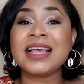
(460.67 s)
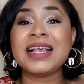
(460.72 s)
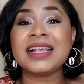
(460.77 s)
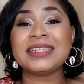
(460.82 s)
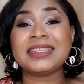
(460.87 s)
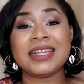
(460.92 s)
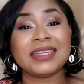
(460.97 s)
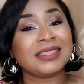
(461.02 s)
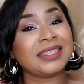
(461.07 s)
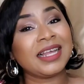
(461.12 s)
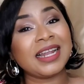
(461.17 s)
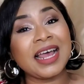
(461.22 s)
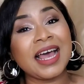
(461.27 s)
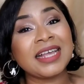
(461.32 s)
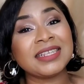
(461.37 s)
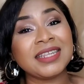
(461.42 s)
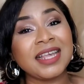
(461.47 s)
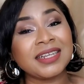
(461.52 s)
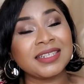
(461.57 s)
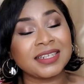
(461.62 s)
Centella
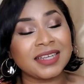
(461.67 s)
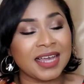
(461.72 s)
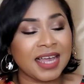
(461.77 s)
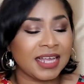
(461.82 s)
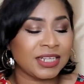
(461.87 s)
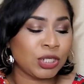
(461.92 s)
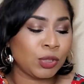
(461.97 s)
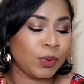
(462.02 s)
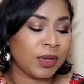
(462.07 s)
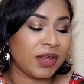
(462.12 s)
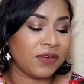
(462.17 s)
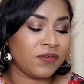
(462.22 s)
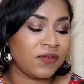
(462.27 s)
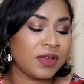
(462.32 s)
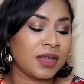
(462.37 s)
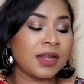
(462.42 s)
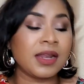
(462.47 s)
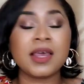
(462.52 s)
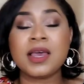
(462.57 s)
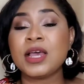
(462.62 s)
asiatica, as you would have
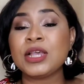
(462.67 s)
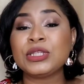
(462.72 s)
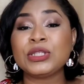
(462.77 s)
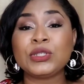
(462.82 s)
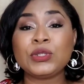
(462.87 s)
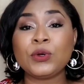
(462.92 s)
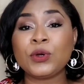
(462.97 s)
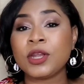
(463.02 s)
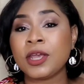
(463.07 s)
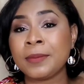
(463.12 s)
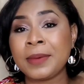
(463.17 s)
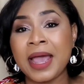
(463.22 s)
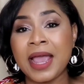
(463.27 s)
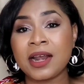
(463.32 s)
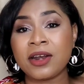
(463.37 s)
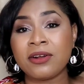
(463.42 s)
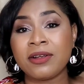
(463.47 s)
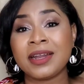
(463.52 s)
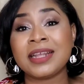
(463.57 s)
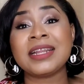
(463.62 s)
heard, sodium
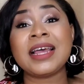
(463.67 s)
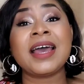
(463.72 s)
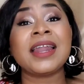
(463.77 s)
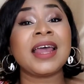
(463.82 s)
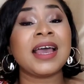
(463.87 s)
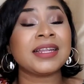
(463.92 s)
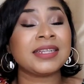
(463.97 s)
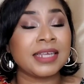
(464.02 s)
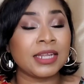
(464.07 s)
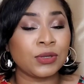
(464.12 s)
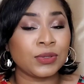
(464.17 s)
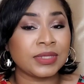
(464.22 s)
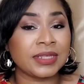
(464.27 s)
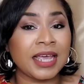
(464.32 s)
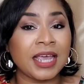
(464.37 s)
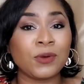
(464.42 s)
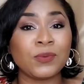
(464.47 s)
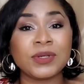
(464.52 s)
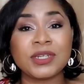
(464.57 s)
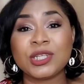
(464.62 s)
hyaluronate, and
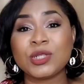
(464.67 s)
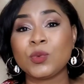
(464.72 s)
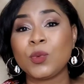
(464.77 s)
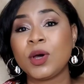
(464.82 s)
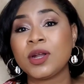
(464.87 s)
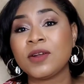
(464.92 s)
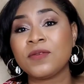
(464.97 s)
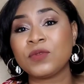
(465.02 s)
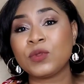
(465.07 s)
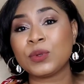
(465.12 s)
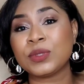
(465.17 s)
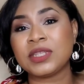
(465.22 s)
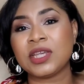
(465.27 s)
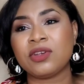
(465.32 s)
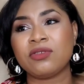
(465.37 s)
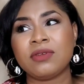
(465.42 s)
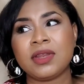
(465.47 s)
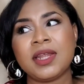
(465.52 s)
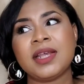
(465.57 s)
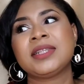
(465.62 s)
adenosine, which is one of those
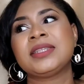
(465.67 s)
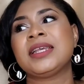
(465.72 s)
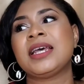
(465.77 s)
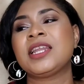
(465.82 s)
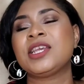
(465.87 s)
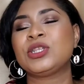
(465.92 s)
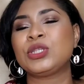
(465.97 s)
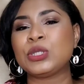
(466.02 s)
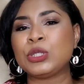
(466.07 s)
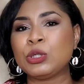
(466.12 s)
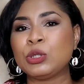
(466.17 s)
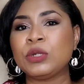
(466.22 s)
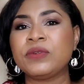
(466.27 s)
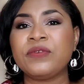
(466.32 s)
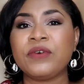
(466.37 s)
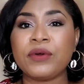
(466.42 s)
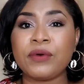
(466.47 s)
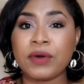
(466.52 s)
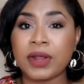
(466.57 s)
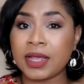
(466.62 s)
ingredients that is used
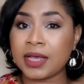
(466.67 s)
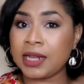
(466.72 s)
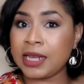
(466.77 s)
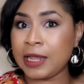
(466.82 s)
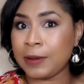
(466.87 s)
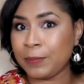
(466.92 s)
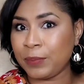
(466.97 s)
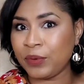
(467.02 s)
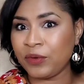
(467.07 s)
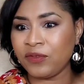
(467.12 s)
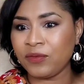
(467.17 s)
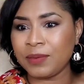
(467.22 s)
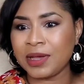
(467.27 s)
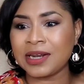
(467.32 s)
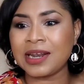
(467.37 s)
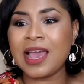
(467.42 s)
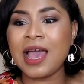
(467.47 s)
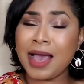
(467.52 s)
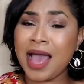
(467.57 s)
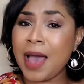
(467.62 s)
for wrinkle improvement.
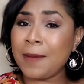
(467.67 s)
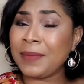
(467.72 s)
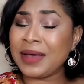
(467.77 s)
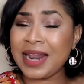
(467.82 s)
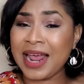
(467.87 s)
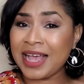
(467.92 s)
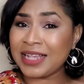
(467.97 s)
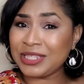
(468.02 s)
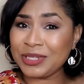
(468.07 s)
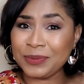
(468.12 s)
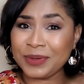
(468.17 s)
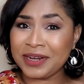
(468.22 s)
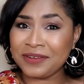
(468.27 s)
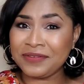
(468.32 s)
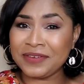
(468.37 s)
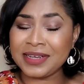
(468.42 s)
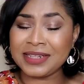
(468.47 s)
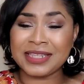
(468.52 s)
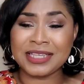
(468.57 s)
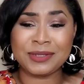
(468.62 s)
But as you would have
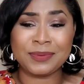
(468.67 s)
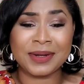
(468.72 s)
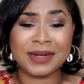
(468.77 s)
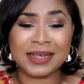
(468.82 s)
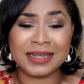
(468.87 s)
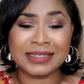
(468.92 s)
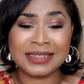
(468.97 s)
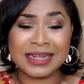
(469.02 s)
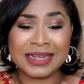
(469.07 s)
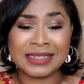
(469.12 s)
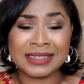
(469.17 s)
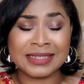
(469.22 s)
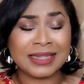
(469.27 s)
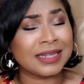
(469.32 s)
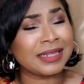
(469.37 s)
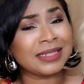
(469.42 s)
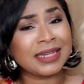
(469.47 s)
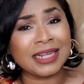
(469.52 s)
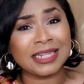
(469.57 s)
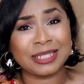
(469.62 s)
heard, this one contains
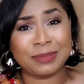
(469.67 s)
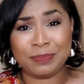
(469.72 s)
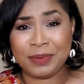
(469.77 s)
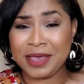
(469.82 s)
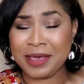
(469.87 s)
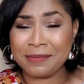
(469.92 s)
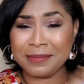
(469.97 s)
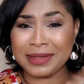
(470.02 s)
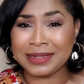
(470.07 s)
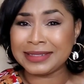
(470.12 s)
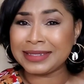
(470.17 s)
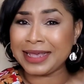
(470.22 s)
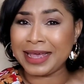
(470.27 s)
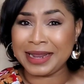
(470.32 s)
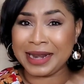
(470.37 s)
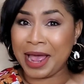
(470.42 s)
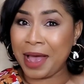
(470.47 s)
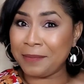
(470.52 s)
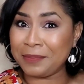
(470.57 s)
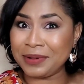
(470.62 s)
things like spearmint
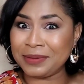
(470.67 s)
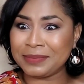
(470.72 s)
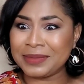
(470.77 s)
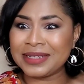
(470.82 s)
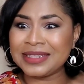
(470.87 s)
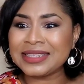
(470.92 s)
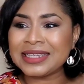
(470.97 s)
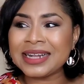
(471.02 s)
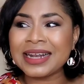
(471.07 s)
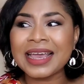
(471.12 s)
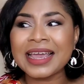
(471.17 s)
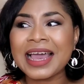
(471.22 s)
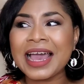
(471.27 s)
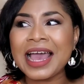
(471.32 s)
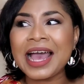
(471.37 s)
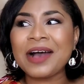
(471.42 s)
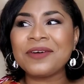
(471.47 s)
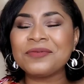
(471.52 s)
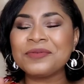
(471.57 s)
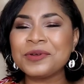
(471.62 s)
and applemint. Like, I
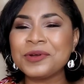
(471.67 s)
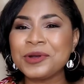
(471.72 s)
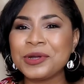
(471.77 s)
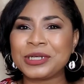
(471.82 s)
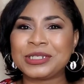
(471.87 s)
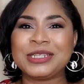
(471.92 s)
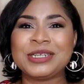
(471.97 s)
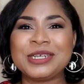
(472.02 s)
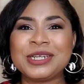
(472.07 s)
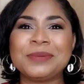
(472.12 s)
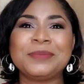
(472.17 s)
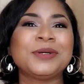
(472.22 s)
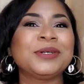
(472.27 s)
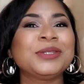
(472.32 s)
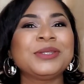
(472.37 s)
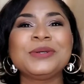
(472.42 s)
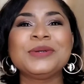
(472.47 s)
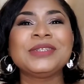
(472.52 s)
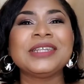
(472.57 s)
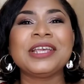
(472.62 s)
have not heard about
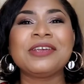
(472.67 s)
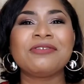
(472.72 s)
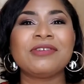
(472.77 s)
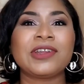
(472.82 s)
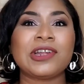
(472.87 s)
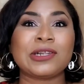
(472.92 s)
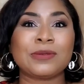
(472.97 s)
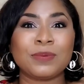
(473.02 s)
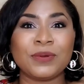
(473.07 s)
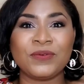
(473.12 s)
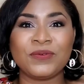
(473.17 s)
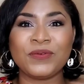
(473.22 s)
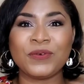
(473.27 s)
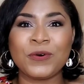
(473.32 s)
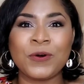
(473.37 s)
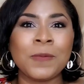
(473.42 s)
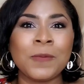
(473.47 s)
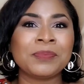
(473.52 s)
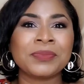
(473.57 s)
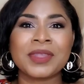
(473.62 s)
those ingredients
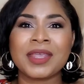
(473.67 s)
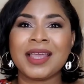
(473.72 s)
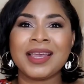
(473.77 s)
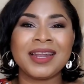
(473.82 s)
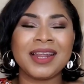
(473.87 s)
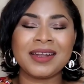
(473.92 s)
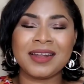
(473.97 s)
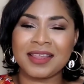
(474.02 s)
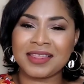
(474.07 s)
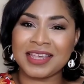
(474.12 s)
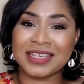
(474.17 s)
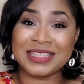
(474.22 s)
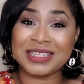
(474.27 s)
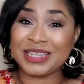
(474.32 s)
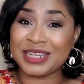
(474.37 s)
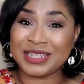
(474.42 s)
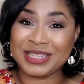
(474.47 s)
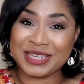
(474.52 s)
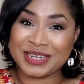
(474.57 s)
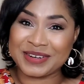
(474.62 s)
before in another
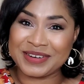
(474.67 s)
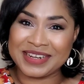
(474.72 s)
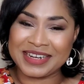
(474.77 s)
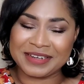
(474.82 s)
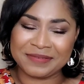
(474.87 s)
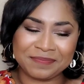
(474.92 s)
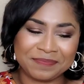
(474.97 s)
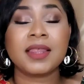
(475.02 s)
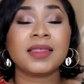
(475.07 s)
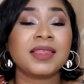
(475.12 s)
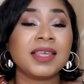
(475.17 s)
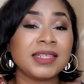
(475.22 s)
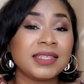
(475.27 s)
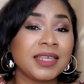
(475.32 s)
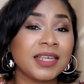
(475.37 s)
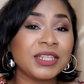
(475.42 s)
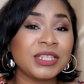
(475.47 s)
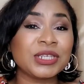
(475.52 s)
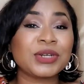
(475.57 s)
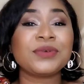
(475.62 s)
sunscreen. This
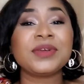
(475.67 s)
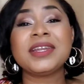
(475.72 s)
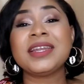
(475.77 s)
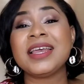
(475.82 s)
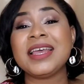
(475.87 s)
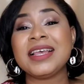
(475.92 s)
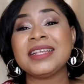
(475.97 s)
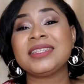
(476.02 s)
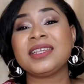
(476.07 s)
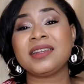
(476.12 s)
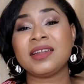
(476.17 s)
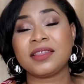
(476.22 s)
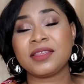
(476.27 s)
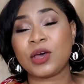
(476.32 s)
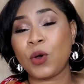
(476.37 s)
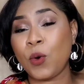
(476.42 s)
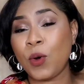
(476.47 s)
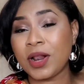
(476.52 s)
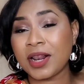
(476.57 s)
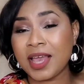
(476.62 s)
sunscreen is another
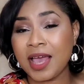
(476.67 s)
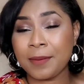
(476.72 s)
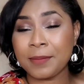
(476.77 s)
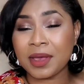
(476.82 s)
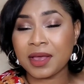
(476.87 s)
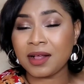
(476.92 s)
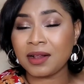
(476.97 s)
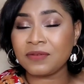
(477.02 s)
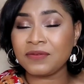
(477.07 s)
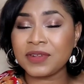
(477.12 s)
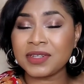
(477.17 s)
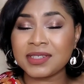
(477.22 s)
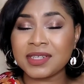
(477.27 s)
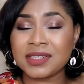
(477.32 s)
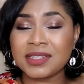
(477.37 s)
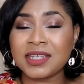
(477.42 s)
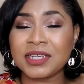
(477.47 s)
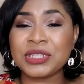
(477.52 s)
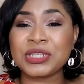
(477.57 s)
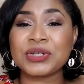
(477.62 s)
all-chemical filter
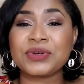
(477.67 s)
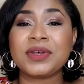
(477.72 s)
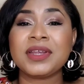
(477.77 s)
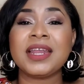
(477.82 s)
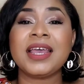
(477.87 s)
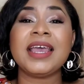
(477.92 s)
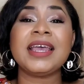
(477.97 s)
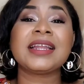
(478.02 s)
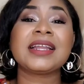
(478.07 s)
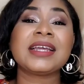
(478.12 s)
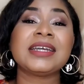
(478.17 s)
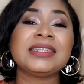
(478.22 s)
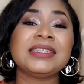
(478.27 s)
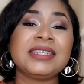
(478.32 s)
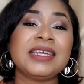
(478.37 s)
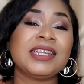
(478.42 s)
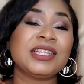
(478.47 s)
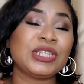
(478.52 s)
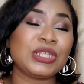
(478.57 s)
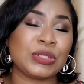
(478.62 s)
sunscreen. It
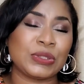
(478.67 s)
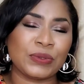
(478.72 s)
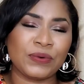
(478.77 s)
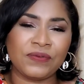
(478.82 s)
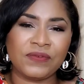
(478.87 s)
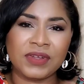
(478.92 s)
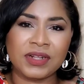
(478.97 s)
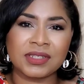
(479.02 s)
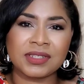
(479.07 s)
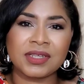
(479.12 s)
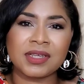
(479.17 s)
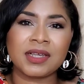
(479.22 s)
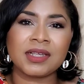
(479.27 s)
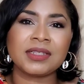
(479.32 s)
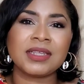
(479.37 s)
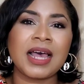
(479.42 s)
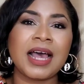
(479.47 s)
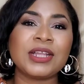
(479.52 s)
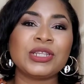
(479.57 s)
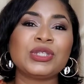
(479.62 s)
contains 2 filters
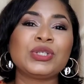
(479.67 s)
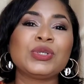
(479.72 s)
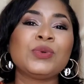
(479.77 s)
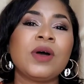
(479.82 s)
and 2